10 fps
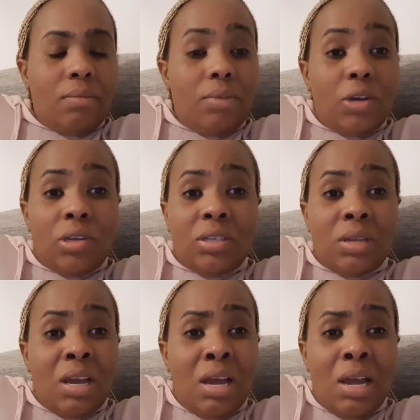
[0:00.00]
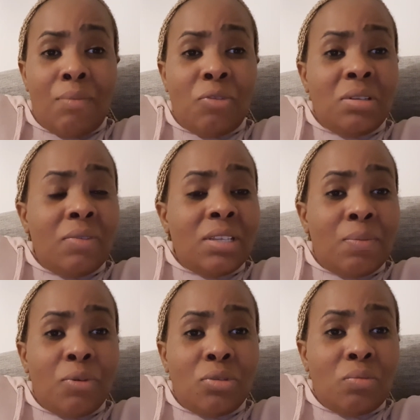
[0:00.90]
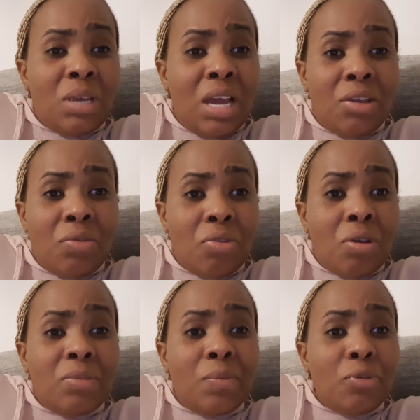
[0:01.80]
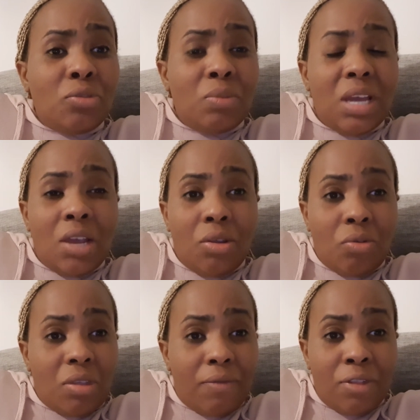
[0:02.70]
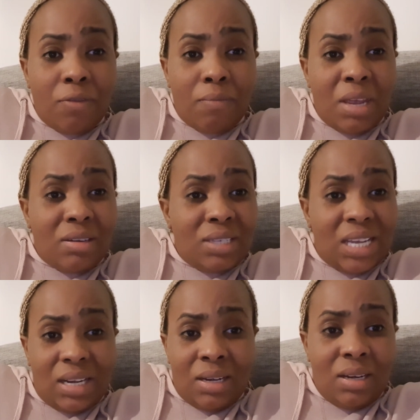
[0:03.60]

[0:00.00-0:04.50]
Because I'm not even supposed to be arguing with you. I'm supposed to be arguing with the father of my son.